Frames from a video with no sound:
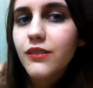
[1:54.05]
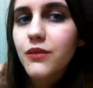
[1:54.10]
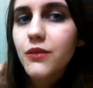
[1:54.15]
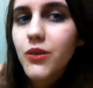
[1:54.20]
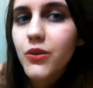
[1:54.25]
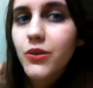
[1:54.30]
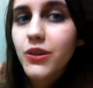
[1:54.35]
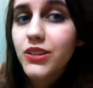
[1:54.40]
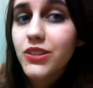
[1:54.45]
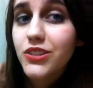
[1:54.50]

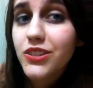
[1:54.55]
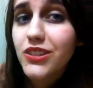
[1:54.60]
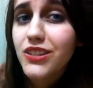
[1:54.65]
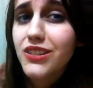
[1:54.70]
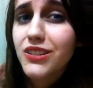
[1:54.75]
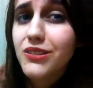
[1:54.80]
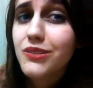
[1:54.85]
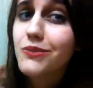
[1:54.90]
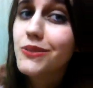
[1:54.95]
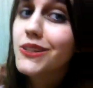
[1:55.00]
the
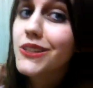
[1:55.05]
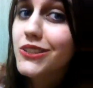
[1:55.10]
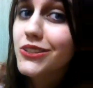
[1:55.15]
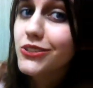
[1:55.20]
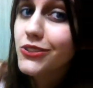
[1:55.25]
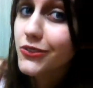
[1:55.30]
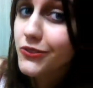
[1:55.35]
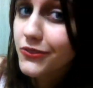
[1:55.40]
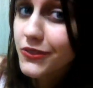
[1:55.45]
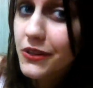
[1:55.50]
question is, what
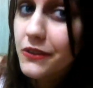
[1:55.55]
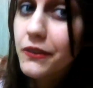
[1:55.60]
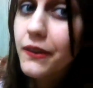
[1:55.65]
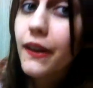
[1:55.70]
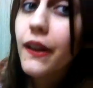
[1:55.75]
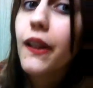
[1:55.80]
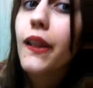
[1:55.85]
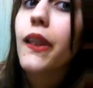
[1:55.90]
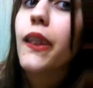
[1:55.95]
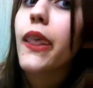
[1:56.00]
is your
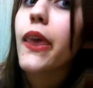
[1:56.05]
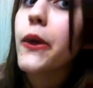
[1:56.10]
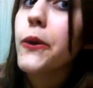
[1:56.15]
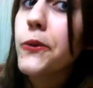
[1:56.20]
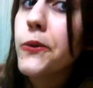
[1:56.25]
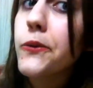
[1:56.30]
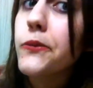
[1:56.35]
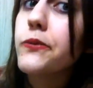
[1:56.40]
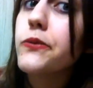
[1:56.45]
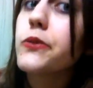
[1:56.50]
favorite local
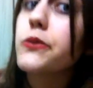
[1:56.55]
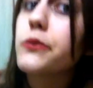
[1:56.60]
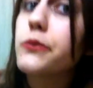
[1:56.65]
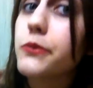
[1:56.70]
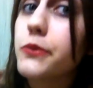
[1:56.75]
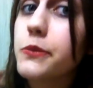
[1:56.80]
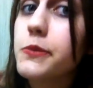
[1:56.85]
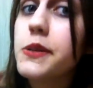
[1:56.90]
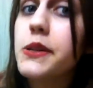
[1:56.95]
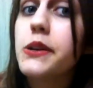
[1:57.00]

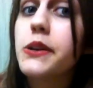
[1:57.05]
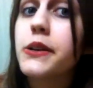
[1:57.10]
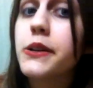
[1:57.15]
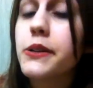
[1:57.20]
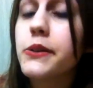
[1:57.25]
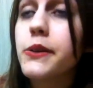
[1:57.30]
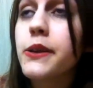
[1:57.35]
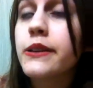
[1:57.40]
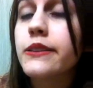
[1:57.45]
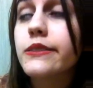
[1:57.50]
food? Would be a
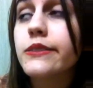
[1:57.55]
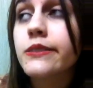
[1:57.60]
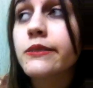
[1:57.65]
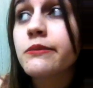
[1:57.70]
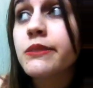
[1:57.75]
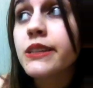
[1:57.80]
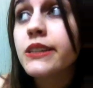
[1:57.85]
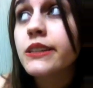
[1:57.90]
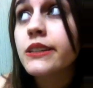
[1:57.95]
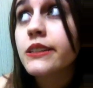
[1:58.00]
harder
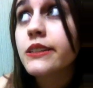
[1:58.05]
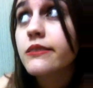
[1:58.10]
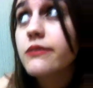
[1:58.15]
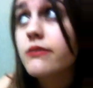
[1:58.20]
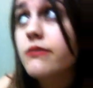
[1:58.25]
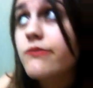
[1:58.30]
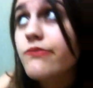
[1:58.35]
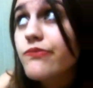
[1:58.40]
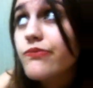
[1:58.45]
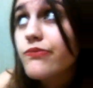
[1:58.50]
answer because